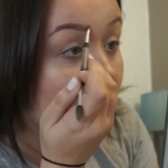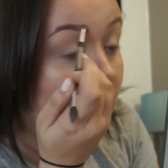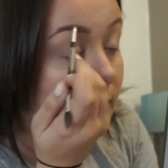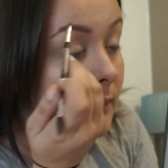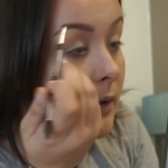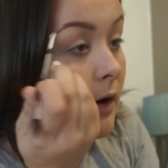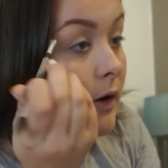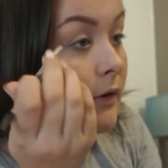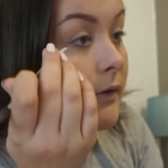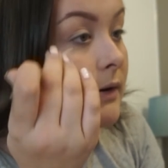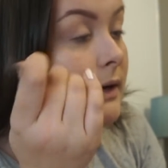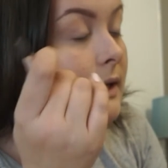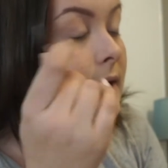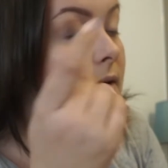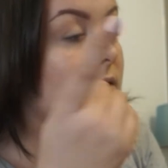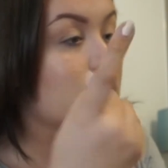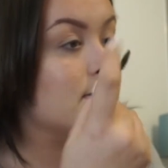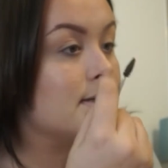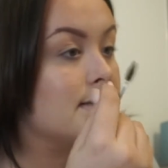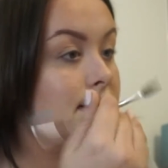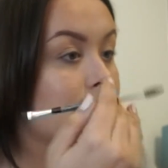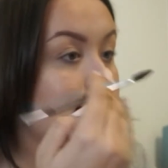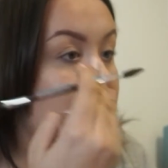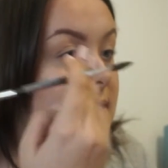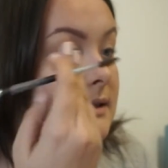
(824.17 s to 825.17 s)
I'm currently on
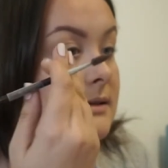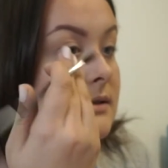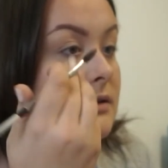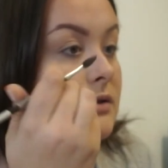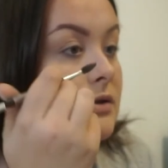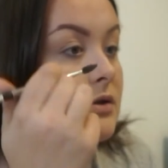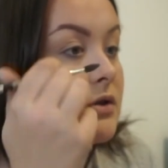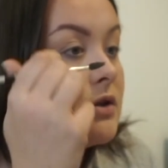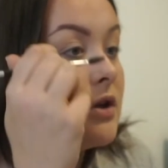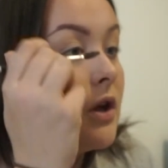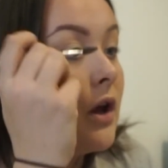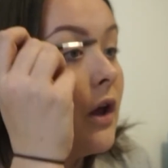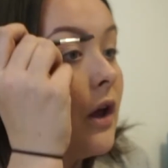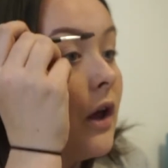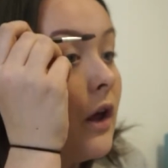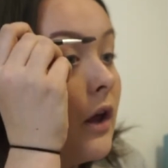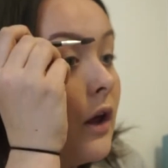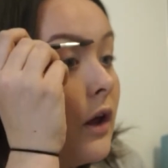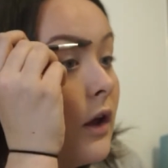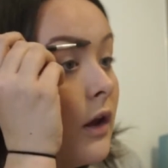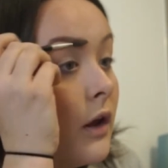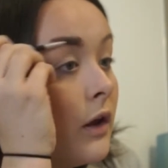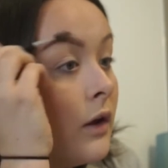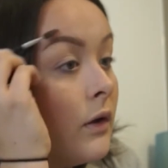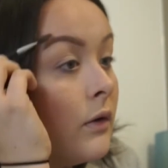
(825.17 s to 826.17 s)
season
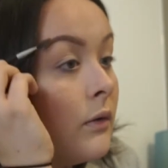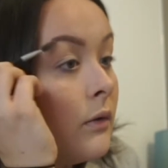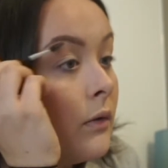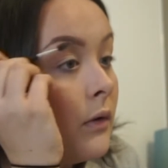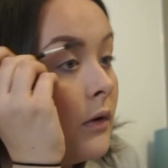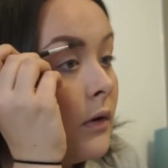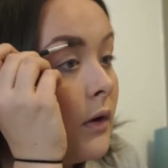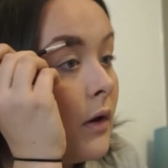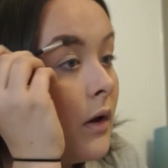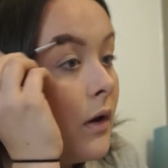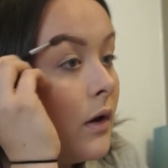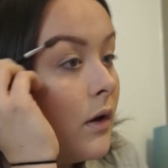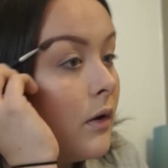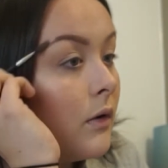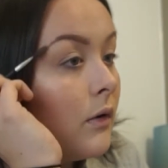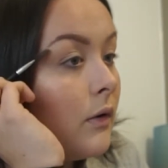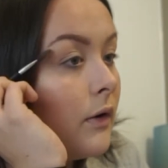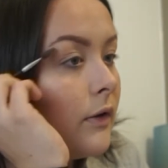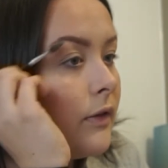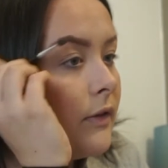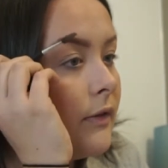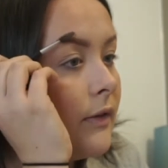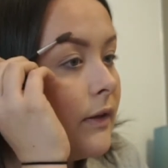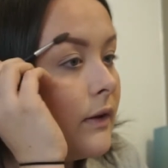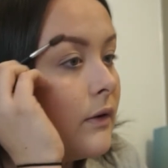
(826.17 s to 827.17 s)
2, or
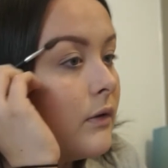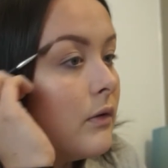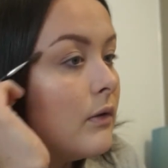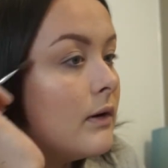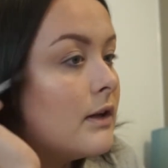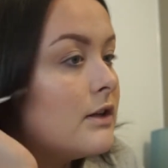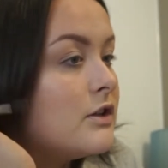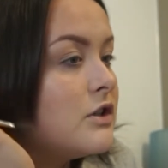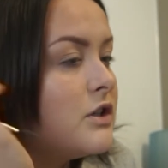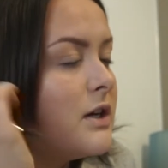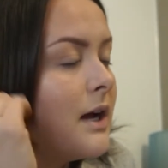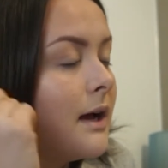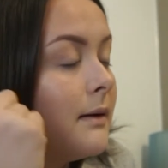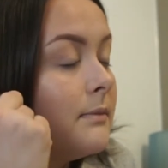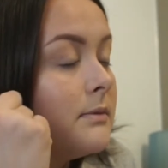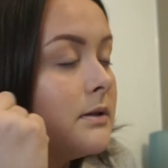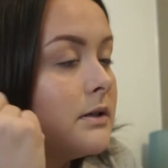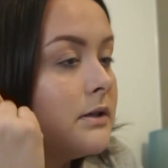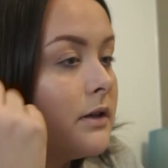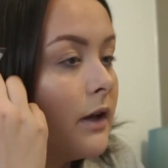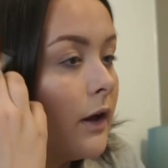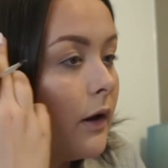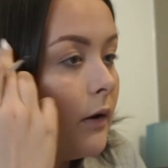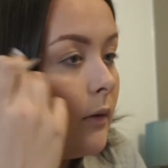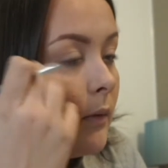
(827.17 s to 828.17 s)
I think they call it chapter
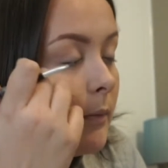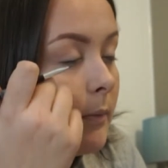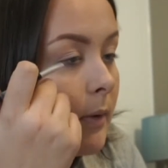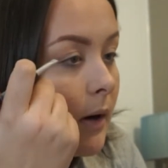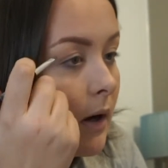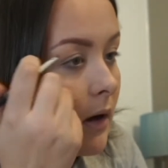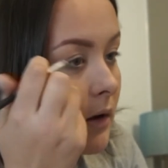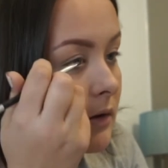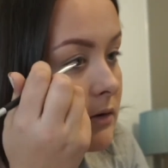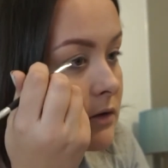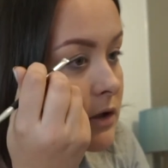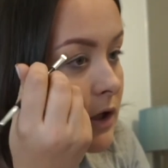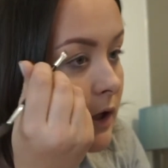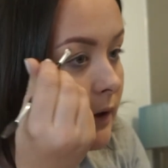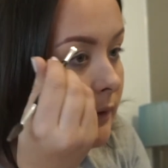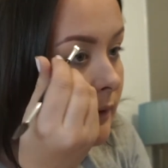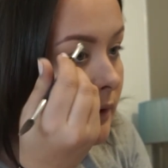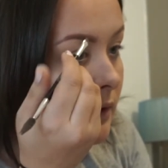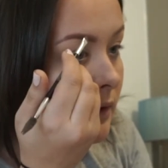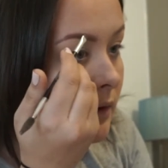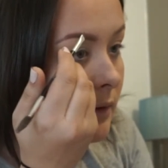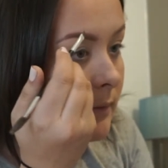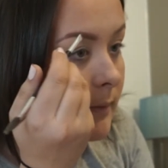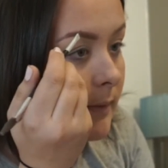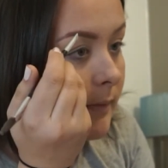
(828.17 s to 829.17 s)
2 or part 2,
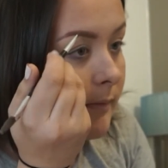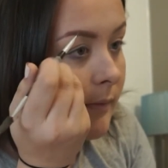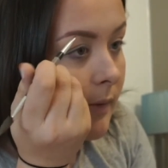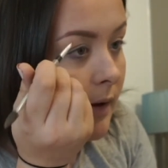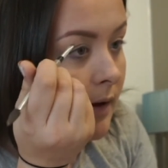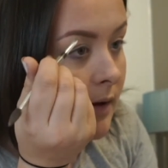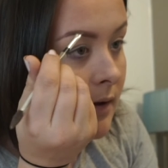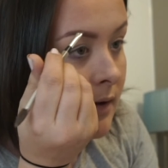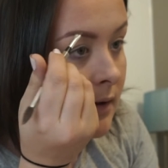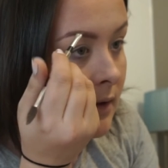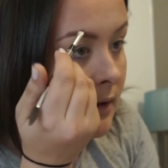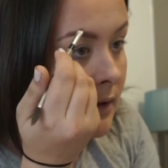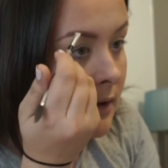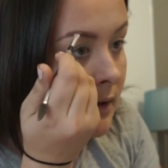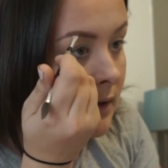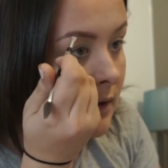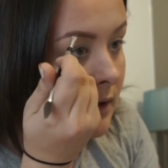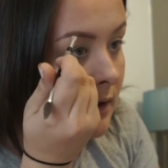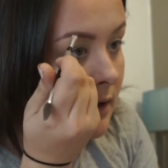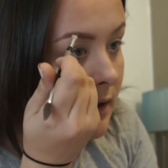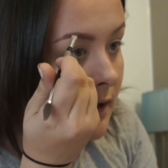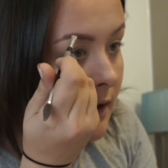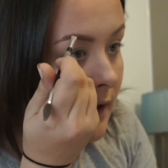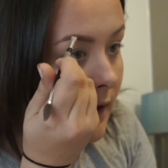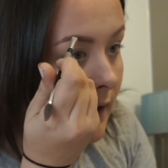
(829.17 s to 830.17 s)
I can't remember,
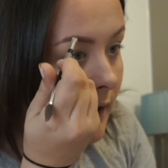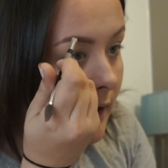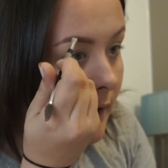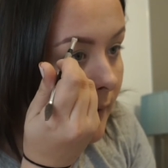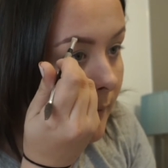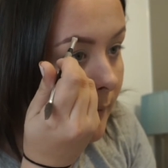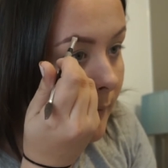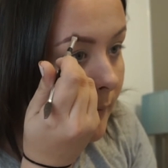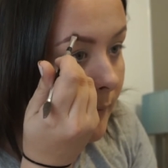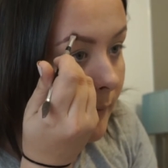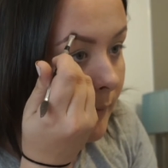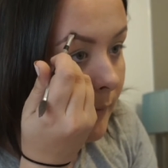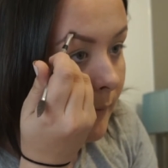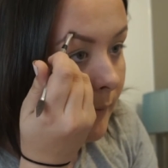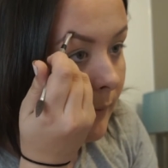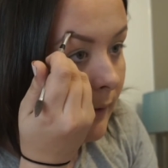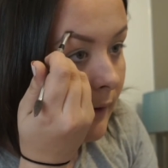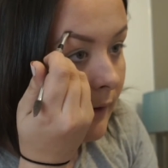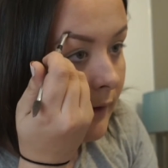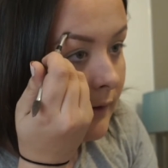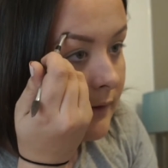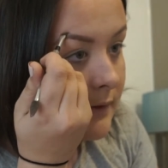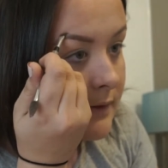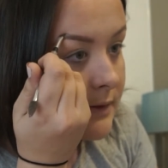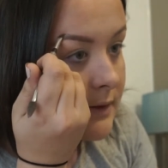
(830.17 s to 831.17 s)

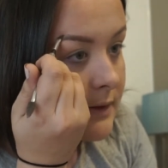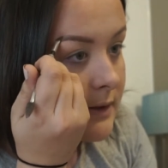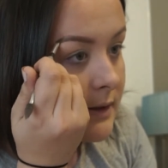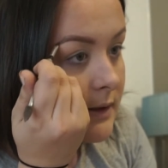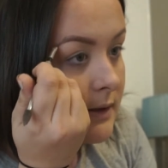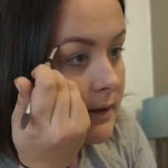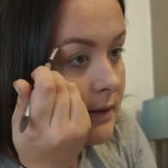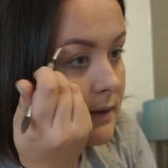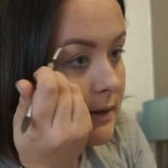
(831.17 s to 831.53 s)
because